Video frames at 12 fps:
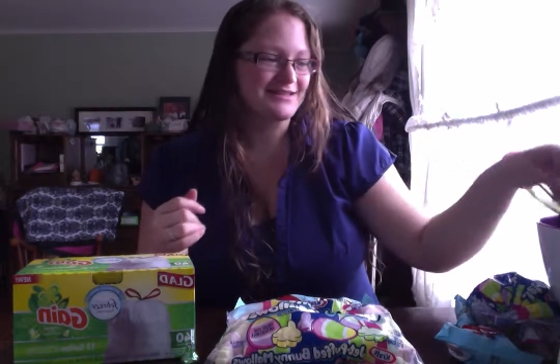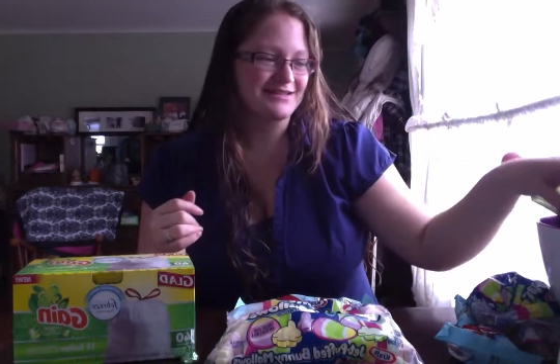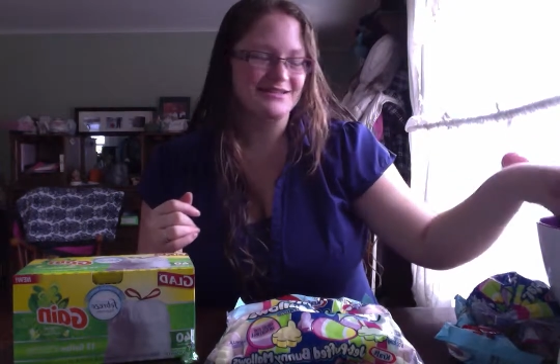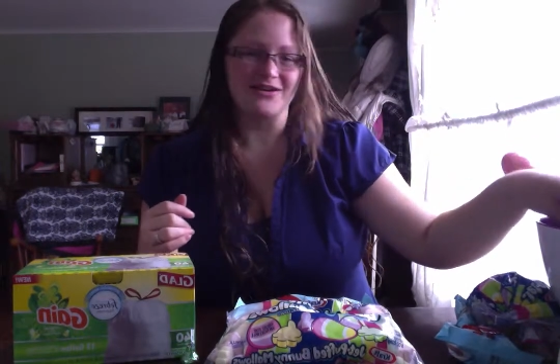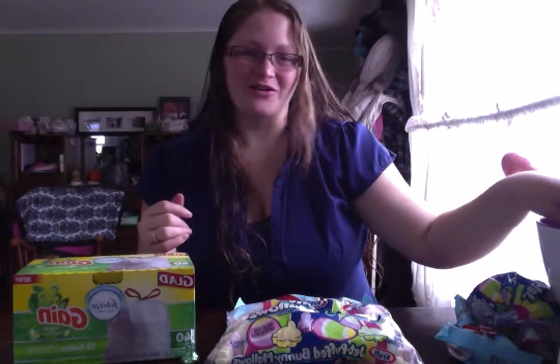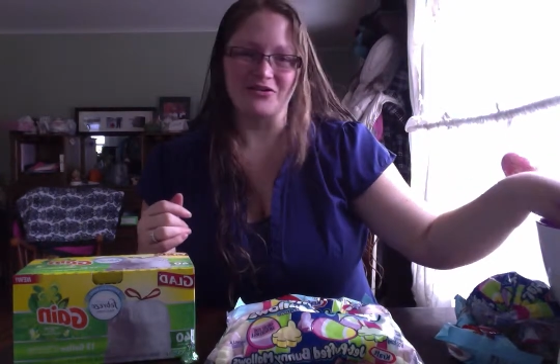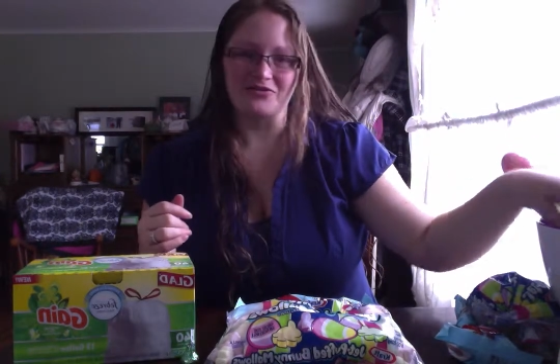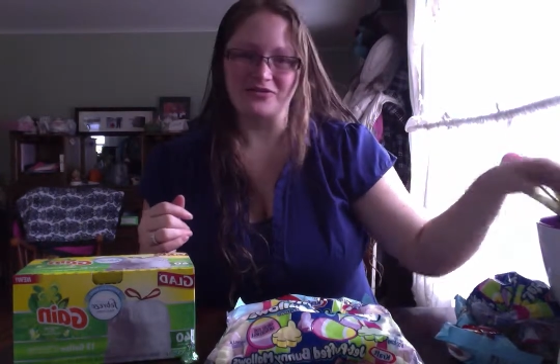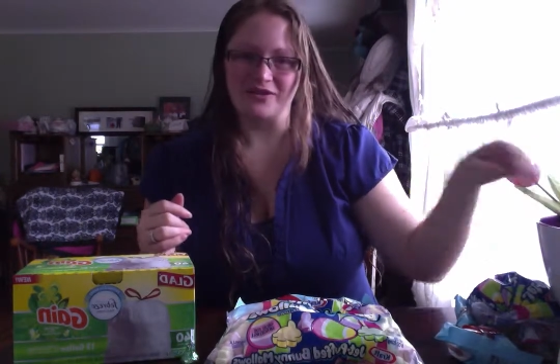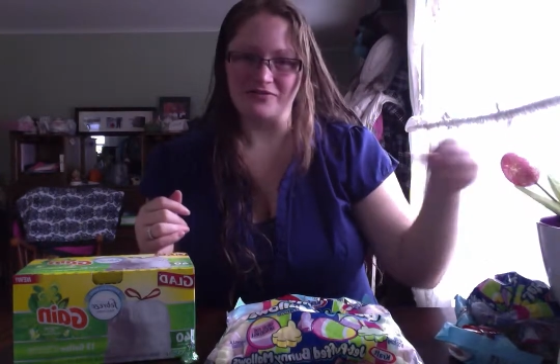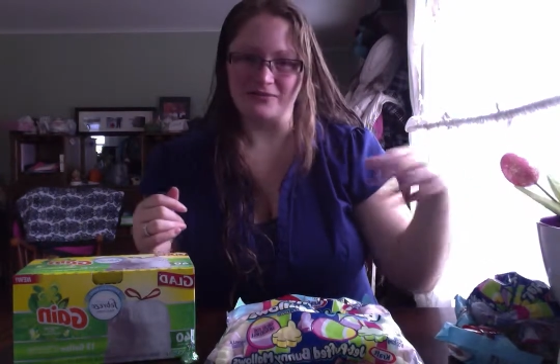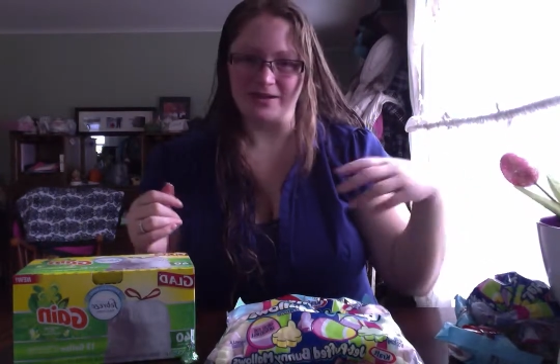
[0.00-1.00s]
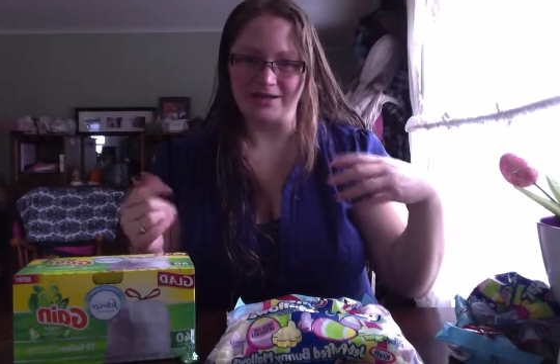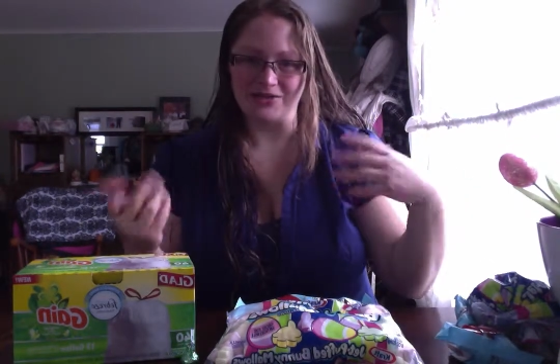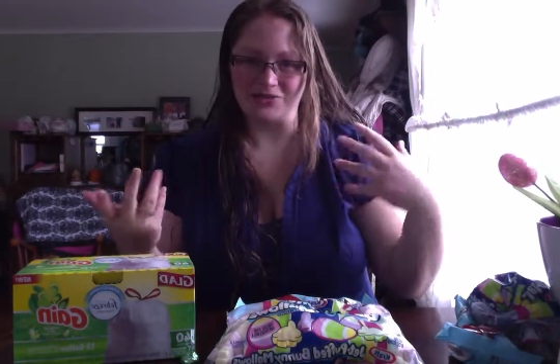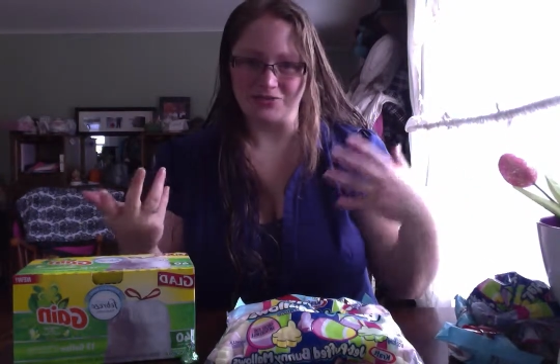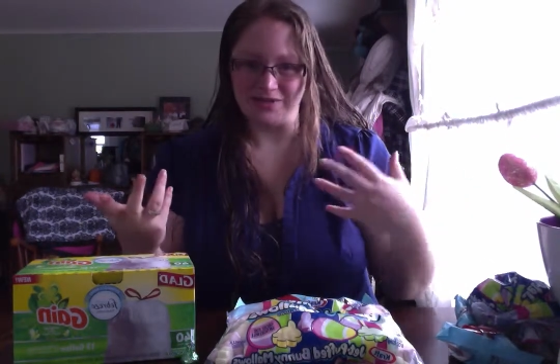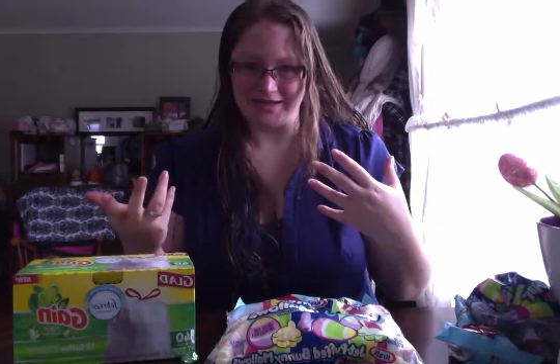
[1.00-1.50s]
So for everybody
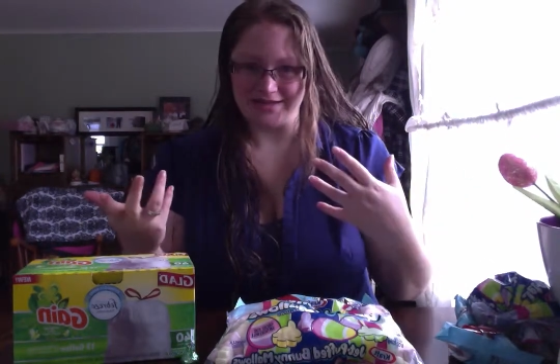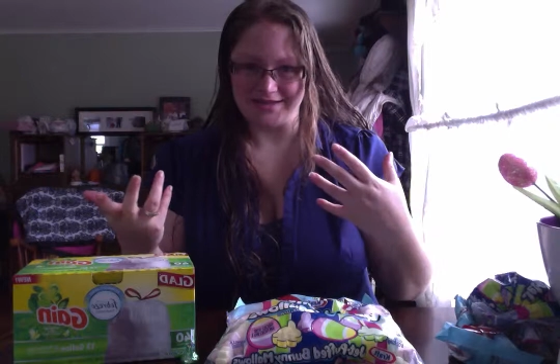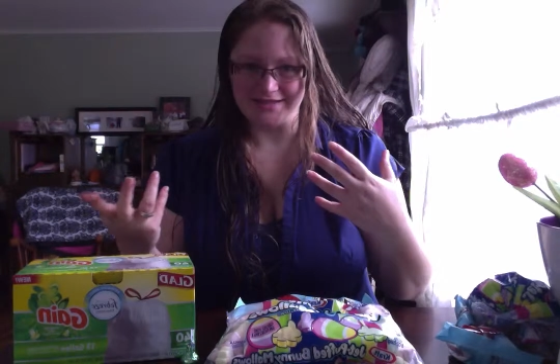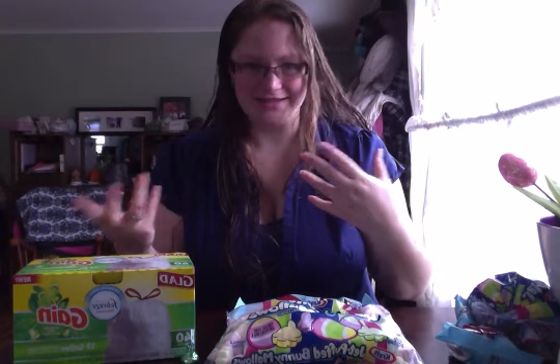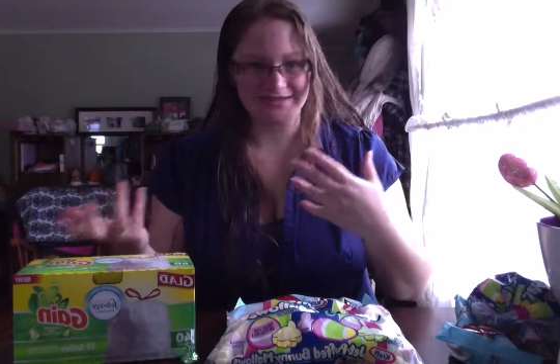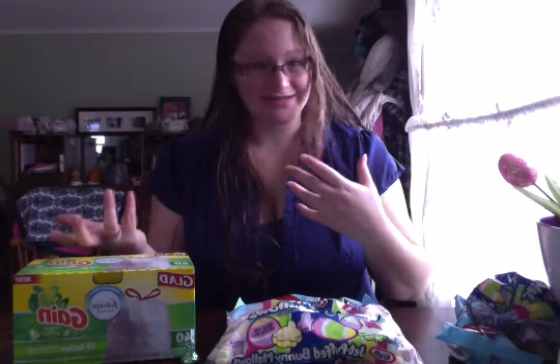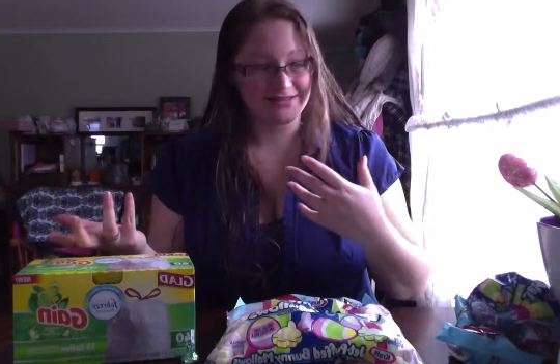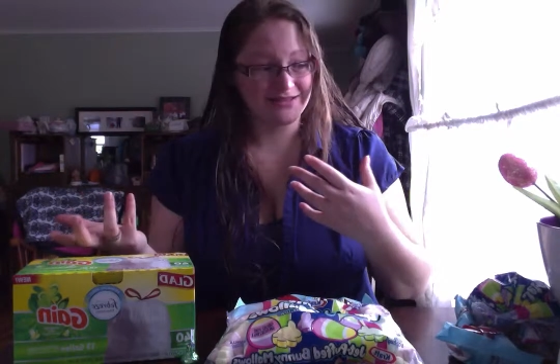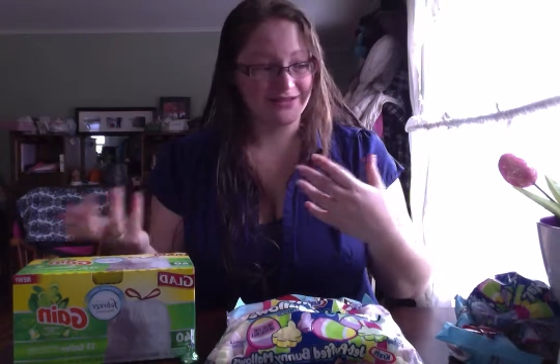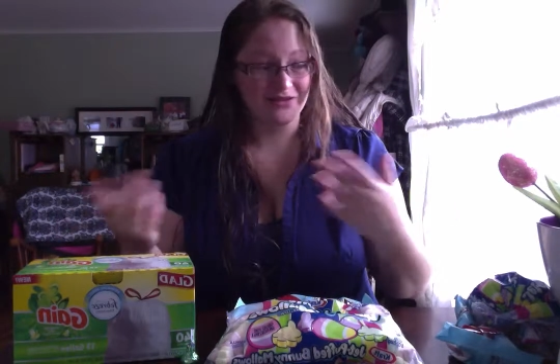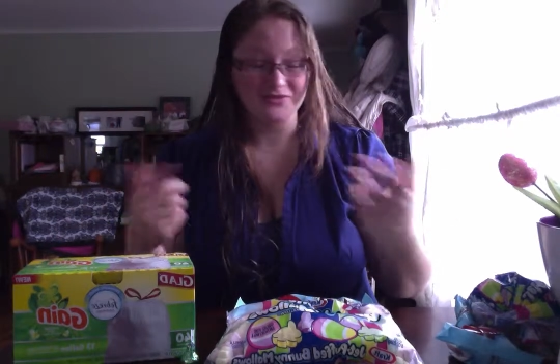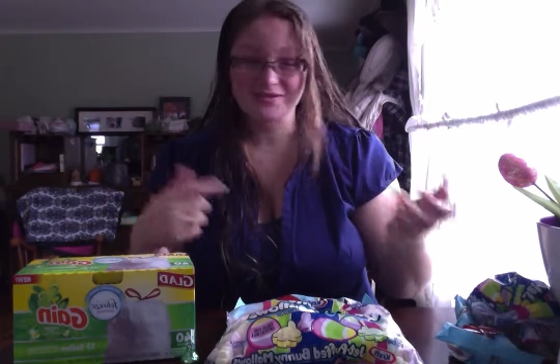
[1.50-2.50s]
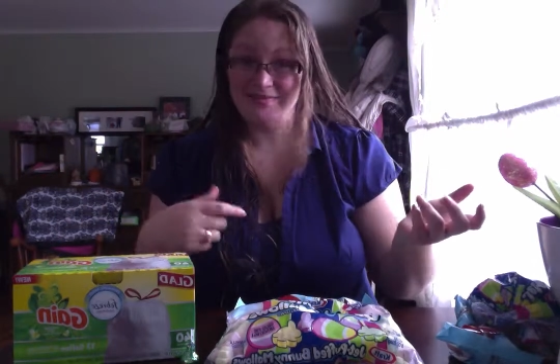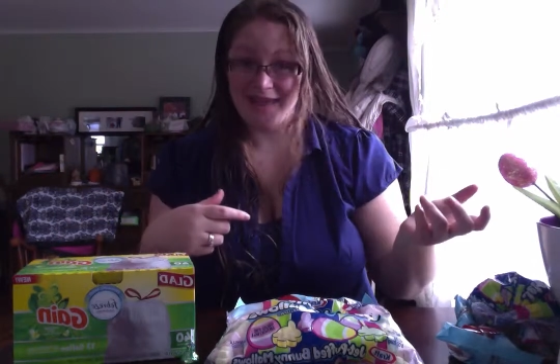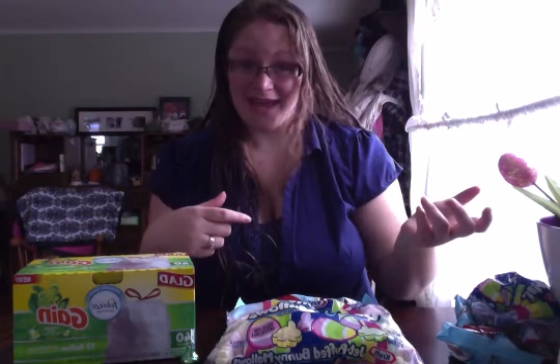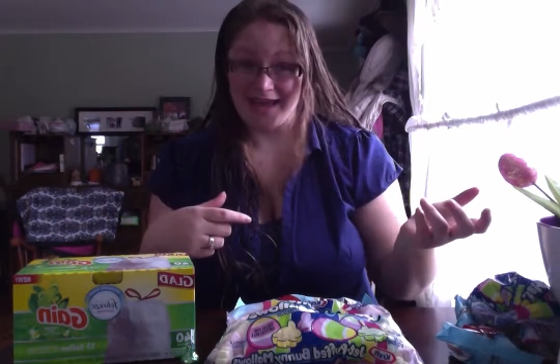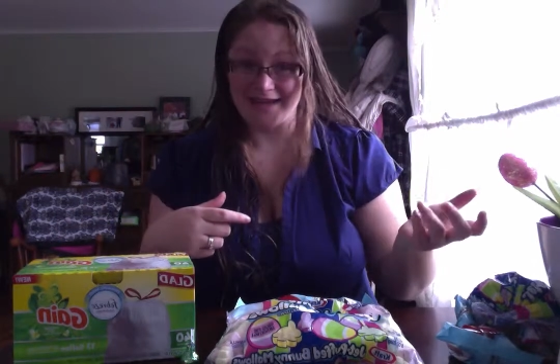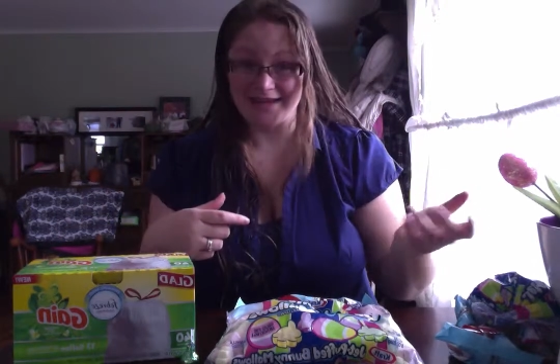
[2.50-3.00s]
who needs, you know, some
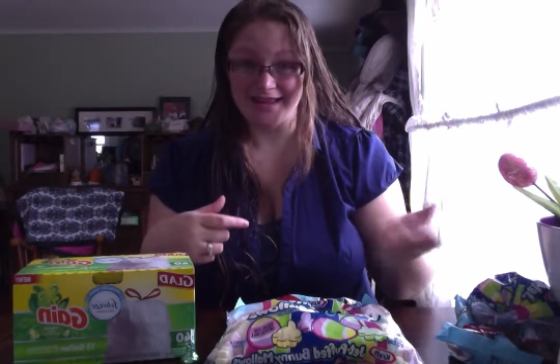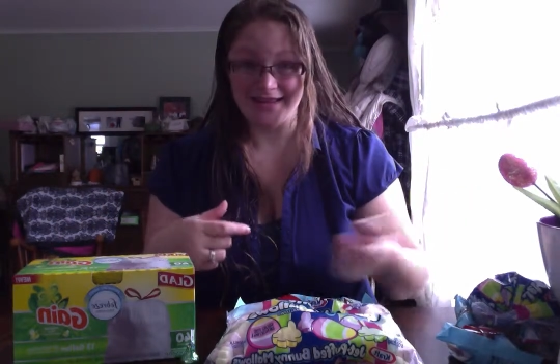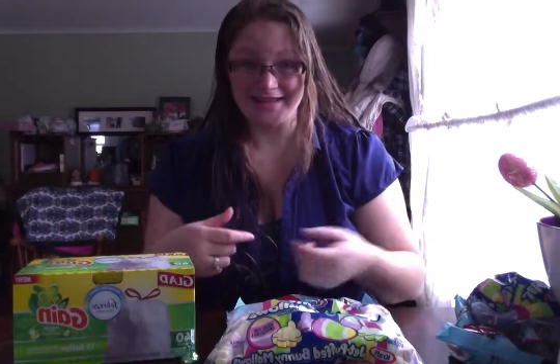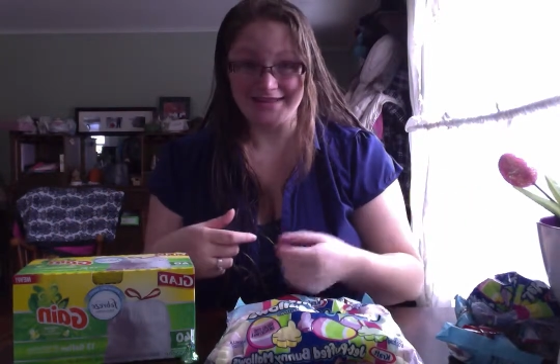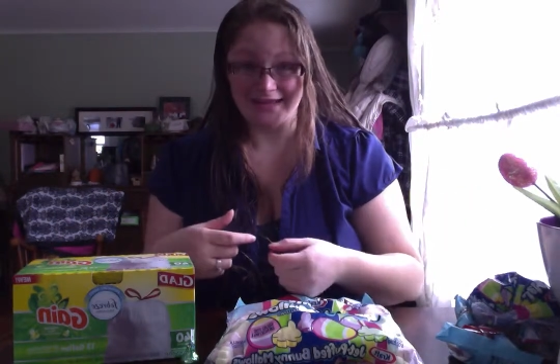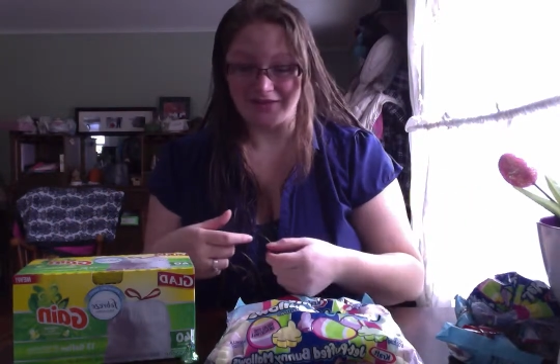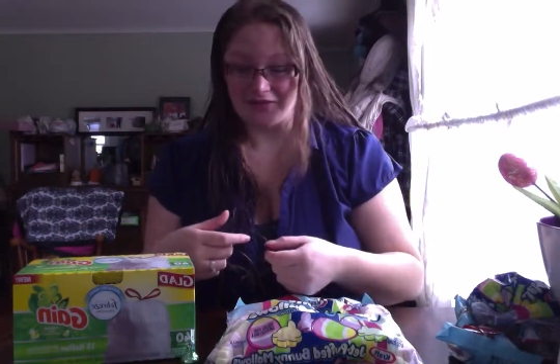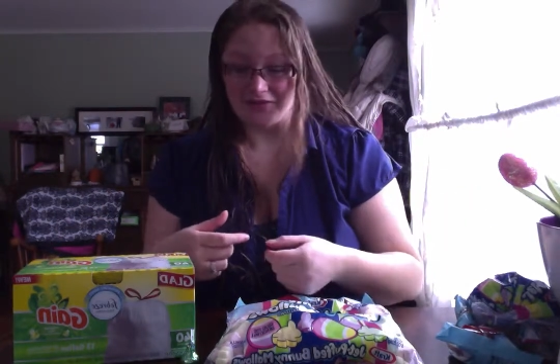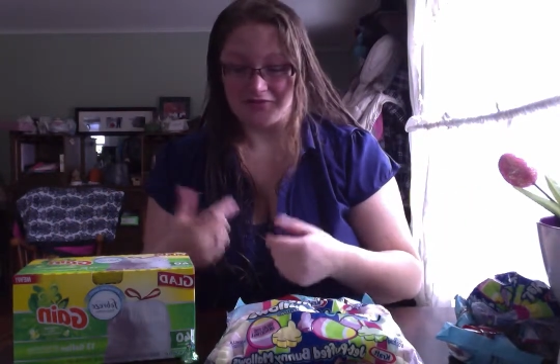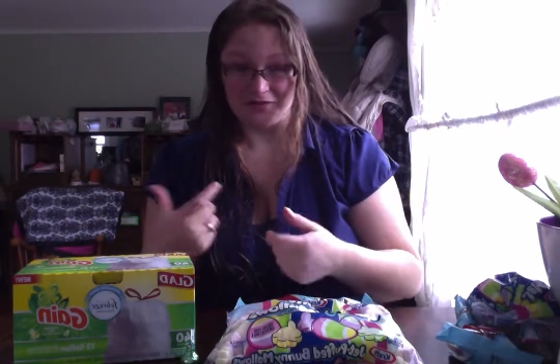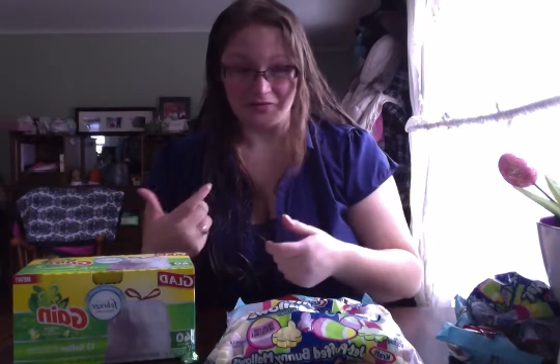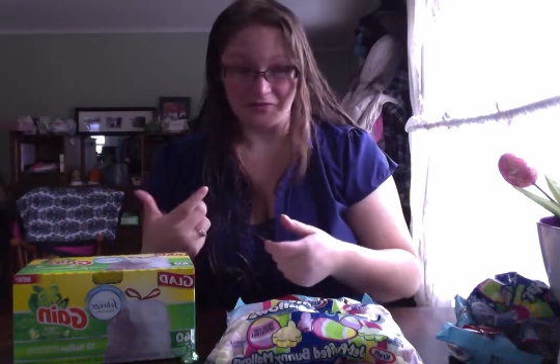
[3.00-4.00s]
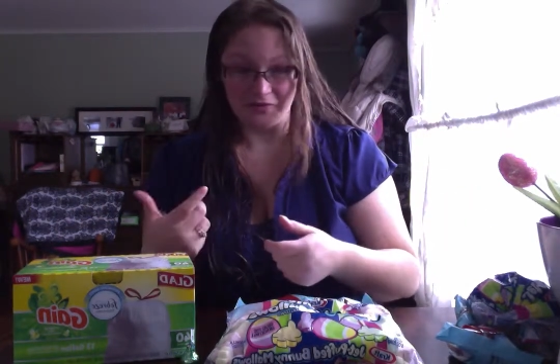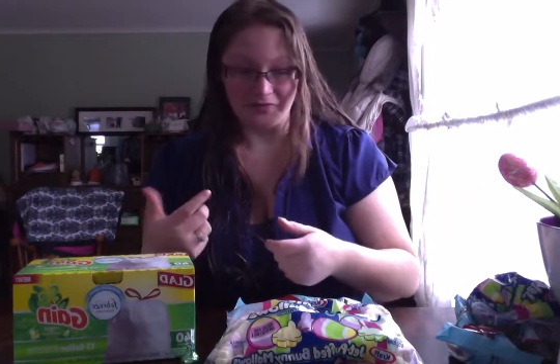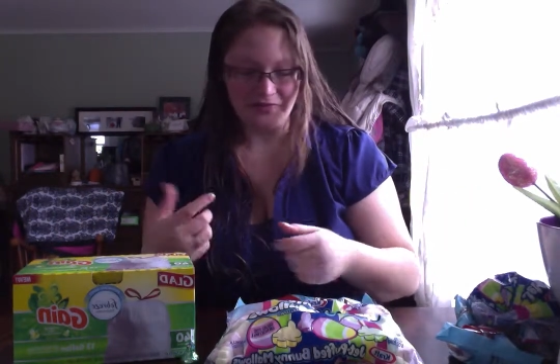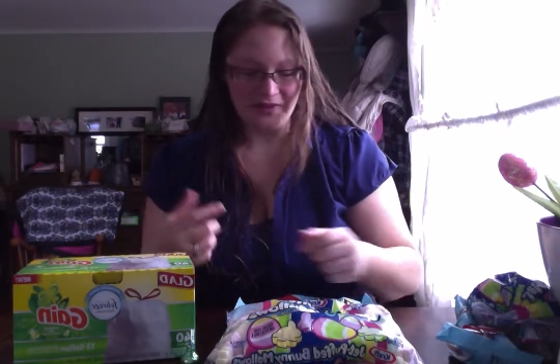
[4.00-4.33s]
candy, they can take their individual